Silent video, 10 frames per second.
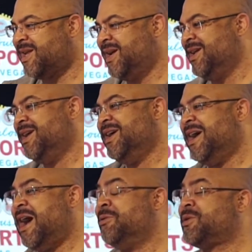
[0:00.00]
like,
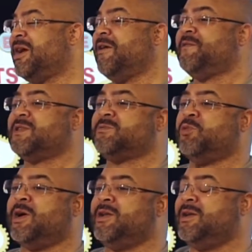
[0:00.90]
I don't care if it's
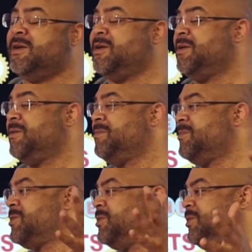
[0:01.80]
one year,
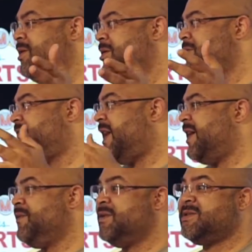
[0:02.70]
two years,
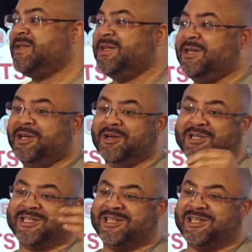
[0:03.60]
five years, ten years.